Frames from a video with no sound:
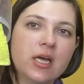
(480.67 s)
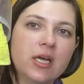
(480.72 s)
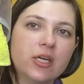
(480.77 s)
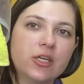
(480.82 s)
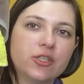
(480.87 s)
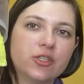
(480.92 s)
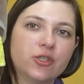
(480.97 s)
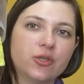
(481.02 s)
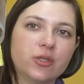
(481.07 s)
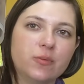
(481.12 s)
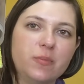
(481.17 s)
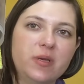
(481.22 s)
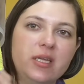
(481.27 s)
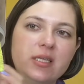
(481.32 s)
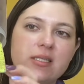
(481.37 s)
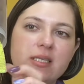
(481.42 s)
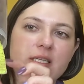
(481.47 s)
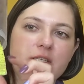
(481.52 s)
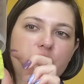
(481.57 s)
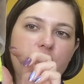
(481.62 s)
so it
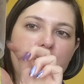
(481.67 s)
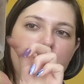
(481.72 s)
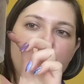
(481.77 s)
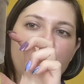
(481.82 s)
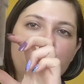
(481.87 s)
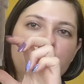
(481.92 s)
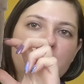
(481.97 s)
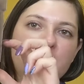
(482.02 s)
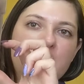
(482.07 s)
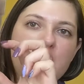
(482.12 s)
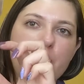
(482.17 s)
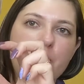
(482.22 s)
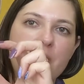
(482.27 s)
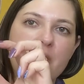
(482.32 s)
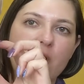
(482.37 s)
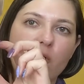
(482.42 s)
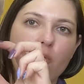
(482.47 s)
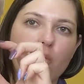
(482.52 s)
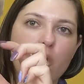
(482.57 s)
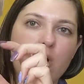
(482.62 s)
means that, you know, I'm not
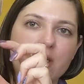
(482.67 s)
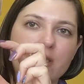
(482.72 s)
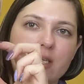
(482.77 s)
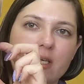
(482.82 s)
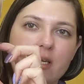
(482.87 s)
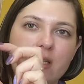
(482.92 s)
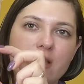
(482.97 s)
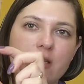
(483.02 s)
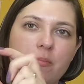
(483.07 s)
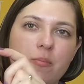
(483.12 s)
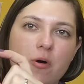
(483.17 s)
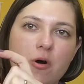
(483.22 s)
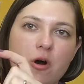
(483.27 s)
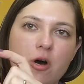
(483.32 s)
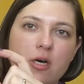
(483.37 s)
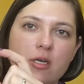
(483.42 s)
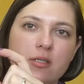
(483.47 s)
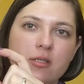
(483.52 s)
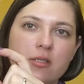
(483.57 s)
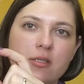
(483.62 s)
keeping water in the
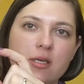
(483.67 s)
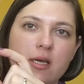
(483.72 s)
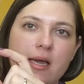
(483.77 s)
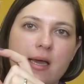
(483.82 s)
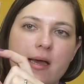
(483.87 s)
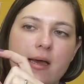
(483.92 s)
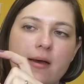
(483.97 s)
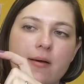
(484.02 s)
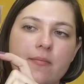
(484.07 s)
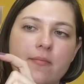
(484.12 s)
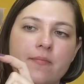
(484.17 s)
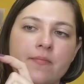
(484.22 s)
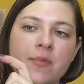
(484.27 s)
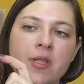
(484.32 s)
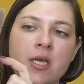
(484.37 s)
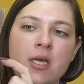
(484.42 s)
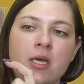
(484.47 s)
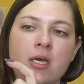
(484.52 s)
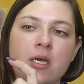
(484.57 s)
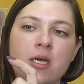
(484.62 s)
pot
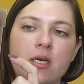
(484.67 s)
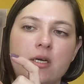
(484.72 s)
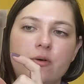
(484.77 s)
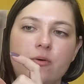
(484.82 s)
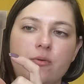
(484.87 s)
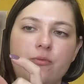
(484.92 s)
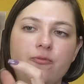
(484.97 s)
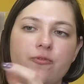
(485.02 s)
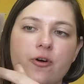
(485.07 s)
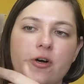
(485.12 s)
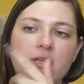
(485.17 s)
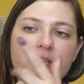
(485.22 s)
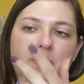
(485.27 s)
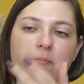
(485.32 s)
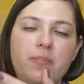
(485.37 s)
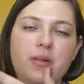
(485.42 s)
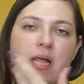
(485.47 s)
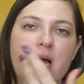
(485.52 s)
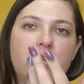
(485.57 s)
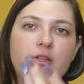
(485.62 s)
for the
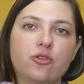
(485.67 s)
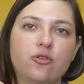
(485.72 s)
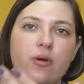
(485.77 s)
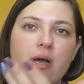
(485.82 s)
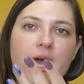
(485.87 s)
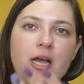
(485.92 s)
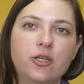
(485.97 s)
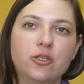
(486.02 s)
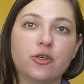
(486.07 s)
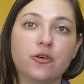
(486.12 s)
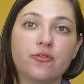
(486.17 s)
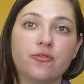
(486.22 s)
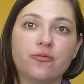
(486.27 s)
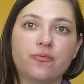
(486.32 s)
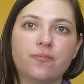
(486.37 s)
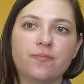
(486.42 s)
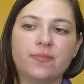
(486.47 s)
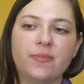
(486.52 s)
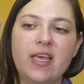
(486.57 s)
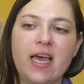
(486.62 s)
plant to kind of
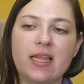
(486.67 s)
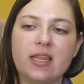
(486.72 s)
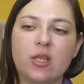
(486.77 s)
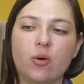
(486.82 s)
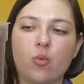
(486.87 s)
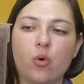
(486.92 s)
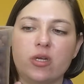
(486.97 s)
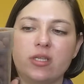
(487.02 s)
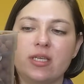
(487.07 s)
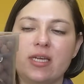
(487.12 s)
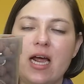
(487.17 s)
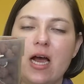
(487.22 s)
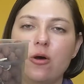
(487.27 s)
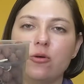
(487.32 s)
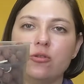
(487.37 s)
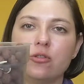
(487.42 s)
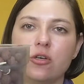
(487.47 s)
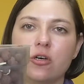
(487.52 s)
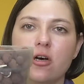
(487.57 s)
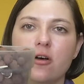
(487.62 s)
get the water
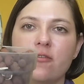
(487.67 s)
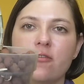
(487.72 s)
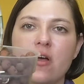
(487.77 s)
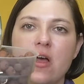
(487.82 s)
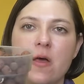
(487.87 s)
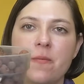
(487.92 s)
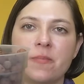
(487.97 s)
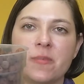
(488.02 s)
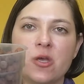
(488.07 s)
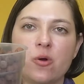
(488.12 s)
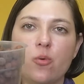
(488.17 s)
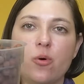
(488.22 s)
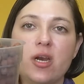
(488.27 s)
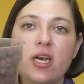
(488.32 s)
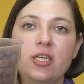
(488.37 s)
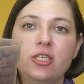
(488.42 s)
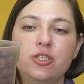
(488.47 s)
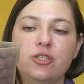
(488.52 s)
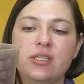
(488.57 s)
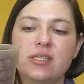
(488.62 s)
out of. What
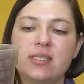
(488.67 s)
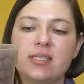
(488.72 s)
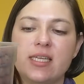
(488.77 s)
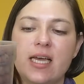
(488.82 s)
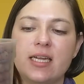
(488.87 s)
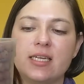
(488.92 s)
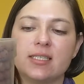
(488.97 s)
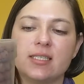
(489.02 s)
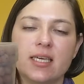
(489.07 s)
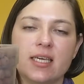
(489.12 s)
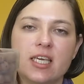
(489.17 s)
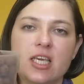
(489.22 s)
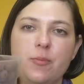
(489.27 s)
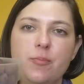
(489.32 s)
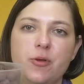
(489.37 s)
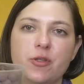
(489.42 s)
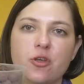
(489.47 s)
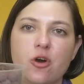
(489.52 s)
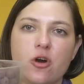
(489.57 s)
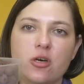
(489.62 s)
I do instead is I keep
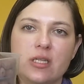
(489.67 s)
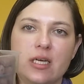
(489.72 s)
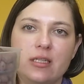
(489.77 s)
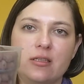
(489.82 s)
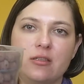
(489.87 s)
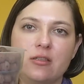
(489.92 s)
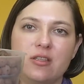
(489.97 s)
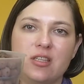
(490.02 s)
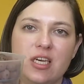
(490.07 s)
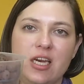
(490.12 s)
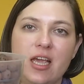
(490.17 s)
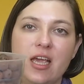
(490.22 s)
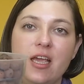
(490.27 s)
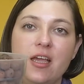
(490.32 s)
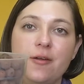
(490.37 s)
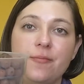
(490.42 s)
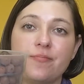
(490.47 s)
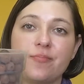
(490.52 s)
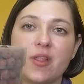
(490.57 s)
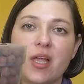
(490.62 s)
it on a
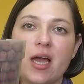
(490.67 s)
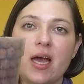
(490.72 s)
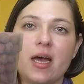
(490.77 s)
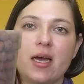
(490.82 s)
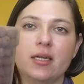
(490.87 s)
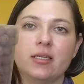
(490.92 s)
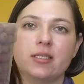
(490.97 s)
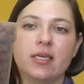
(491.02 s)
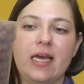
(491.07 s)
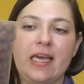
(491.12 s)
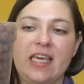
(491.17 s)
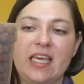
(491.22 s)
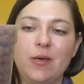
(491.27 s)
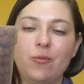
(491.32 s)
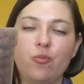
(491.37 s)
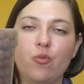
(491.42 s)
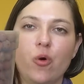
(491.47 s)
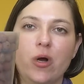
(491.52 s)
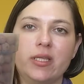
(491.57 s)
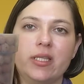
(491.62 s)
tray, and I keep
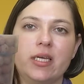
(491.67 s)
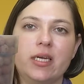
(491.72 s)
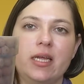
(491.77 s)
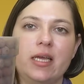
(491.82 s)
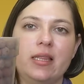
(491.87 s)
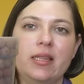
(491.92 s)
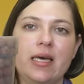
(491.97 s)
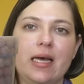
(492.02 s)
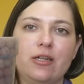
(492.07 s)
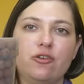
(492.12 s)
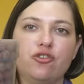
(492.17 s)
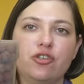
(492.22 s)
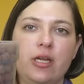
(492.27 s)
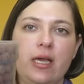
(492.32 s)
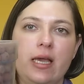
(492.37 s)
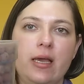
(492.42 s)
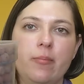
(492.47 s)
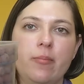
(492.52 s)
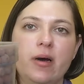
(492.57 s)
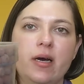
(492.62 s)
water in that
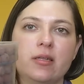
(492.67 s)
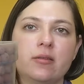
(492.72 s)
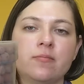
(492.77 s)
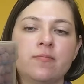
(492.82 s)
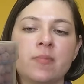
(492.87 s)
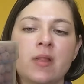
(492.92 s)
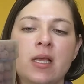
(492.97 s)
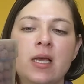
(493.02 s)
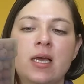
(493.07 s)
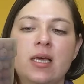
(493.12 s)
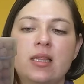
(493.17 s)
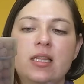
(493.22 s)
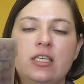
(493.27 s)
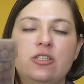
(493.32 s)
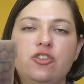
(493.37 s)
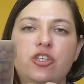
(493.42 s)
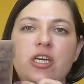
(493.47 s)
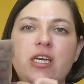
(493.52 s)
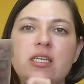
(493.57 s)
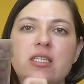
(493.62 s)
tray, but the
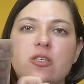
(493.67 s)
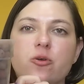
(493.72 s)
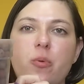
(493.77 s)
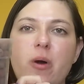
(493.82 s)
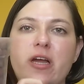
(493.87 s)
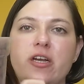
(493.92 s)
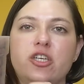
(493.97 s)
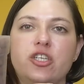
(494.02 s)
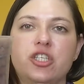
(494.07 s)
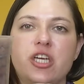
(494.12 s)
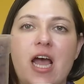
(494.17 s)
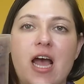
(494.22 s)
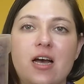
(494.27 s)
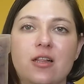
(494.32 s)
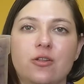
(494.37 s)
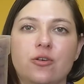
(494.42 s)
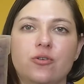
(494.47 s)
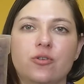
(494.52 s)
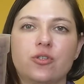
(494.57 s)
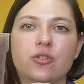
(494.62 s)
tray is quite
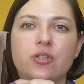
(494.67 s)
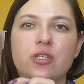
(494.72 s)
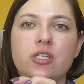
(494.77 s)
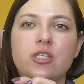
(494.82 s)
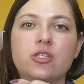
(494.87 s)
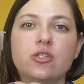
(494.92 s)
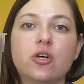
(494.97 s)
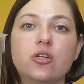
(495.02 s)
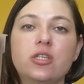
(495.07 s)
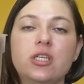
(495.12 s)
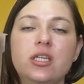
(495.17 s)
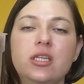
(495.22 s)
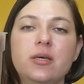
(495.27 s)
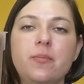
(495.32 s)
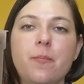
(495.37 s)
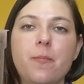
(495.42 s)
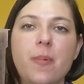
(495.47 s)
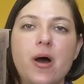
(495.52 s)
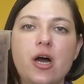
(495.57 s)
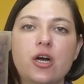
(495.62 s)
shallow, so there is not really
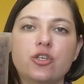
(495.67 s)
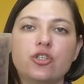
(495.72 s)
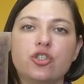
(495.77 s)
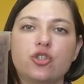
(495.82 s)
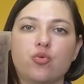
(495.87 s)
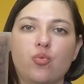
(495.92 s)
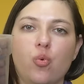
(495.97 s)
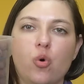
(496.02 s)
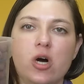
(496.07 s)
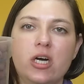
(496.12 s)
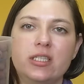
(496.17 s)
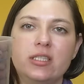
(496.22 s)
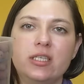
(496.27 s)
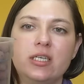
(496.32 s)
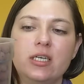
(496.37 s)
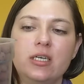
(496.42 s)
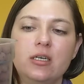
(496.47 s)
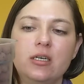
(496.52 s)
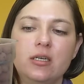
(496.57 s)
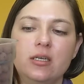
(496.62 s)
much
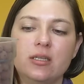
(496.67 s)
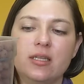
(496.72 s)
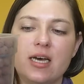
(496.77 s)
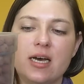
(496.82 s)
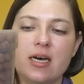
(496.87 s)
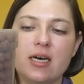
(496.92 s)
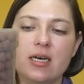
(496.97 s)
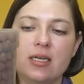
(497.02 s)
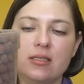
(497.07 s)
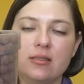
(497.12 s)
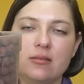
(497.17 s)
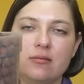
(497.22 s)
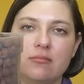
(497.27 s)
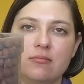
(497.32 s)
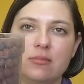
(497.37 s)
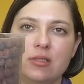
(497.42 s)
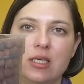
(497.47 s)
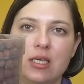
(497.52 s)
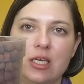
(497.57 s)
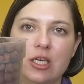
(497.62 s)
water that,
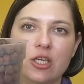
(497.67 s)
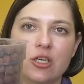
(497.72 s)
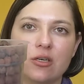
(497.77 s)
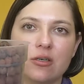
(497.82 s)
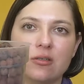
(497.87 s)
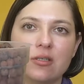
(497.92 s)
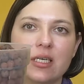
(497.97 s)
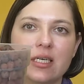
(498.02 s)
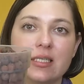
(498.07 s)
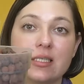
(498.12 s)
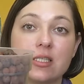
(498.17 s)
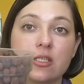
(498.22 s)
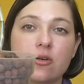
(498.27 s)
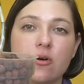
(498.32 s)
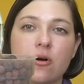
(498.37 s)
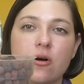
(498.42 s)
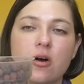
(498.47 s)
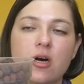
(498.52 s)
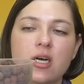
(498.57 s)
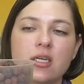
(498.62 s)
you know, it's
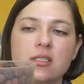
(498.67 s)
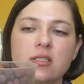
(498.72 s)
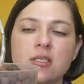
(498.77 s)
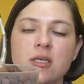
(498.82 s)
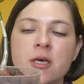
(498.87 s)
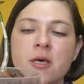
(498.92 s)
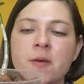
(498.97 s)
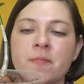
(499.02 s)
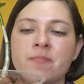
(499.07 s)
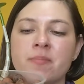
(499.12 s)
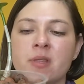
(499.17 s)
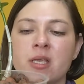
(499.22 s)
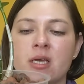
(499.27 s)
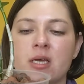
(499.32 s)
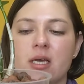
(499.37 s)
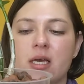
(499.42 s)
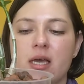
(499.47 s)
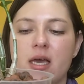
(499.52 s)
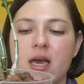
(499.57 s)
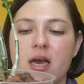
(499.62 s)
got
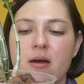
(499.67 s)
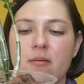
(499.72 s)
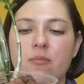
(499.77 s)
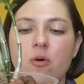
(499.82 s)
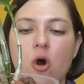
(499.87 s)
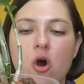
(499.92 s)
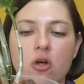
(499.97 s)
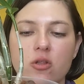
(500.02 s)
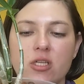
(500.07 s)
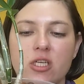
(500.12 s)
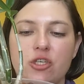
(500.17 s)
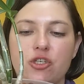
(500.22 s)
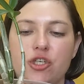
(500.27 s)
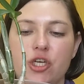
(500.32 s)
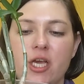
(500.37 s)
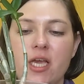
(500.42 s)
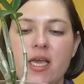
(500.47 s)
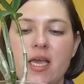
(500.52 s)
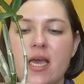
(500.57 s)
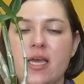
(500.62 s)
on the
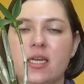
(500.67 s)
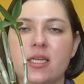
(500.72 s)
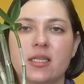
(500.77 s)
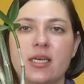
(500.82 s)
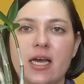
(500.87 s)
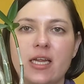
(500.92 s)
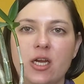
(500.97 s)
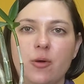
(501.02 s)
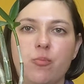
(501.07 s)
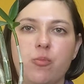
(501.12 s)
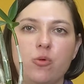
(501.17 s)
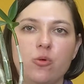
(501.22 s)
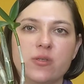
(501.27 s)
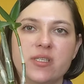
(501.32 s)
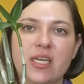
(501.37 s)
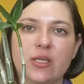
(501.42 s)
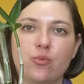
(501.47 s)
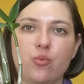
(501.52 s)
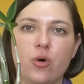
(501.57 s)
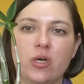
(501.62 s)
tray, and it kind of pulls
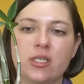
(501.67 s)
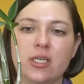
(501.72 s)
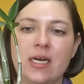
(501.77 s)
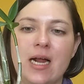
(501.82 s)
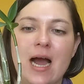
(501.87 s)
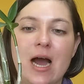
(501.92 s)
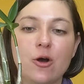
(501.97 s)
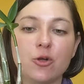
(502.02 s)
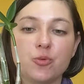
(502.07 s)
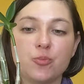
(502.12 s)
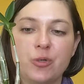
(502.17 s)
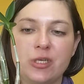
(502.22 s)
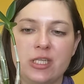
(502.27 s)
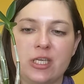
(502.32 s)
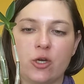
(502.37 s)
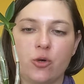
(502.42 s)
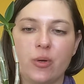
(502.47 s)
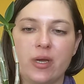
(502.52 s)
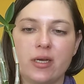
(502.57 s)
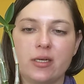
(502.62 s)
that water out pretty
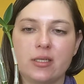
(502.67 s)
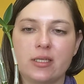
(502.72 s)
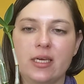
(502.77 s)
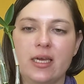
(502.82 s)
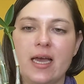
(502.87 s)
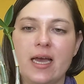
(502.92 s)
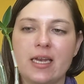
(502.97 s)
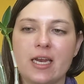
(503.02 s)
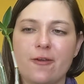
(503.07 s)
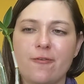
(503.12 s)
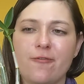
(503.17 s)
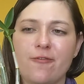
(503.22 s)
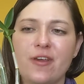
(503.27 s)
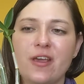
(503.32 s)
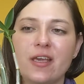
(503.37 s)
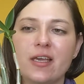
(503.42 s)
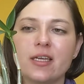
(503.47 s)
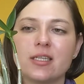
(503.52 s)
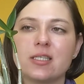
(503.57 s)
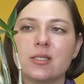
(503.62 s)
quickly. And I
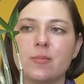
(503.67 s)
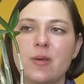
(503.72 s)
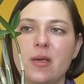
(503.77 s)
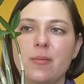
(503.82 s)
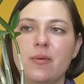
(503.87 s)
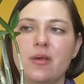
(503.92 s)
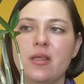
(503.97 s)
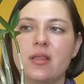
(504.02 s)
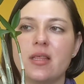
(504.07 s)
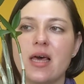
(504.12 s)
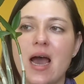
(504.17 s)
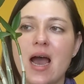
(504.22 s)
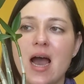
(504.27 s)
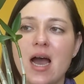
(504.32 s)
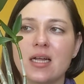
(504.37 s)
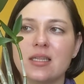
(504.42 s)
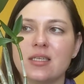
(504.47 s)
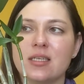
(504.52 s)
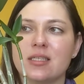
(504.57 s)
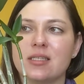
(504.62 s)
think it's maybe
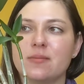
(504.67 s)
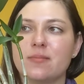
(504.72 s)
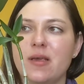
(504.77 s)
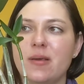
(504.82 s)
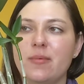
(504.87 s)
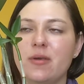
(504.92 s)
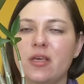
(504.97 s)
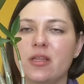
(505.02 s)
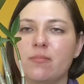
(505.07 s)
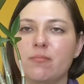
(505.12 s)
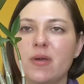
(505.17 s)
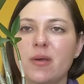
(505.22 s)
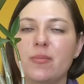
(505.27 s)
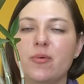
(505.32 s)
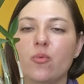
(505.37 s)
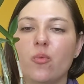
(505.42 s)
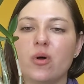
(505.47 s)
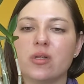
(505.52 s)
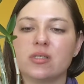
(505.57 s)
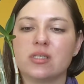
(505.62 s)
that it maybe
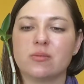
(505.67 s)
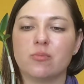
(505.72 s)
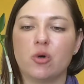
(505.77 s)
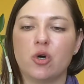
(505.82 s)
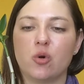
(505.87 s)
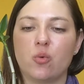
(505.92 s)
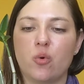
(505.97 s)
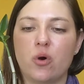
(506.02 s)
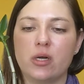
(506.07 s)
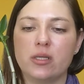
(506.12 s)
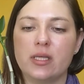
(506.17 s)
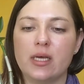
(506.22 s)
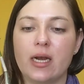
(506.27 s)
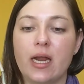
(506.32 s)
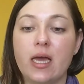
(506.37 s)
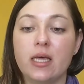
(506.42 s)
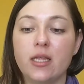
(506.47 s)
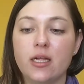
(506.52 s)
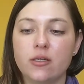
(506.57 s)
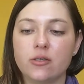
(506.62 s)
wants more water
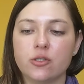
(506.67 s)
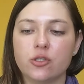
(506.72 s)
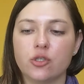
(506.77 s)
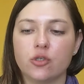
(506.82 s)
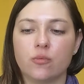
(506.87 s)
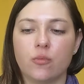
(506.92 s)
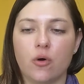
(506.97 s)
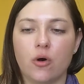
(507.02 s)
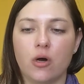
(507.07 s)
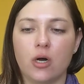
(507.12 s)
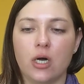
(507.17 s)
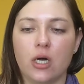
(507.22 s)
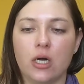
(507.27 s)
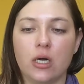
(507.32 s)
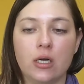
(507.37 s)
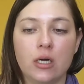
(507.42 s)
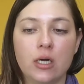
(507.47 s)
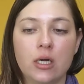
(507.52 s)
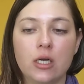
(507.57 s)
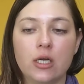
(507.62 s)
and also
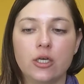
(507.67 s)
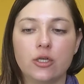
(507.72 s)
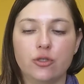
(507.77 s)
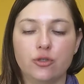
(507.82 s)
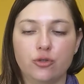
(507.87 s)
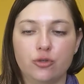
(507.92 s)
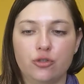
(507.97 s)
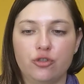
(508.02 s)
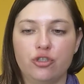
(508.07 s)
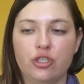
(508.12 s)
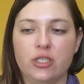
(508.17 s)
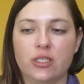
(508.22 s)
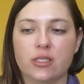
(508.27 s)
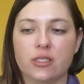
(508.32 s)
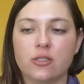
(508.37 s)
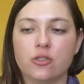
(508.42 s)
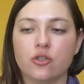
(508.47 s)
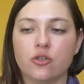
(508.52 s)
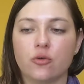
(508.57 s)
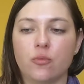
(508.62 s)
more nutrients,
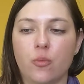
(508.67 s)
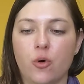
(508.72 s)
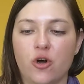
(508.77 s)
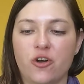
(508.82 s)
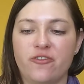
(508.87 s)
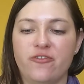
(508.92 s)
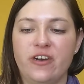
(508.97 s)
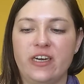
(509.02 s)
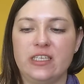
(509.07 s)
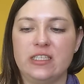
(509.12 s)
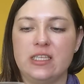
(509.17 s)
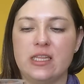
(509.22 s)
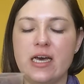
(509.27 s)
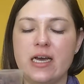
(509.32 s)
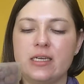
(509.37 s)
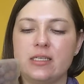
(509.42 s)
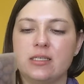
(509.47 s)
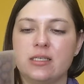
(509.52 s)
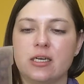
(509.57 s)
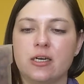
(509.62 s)
so more
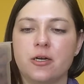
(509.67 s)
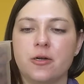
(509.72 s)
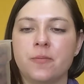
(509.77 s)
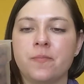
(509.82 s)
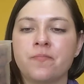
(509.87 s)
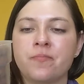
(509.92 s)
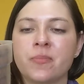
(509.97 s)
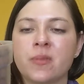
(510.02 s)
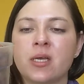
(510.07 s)
fertilizer.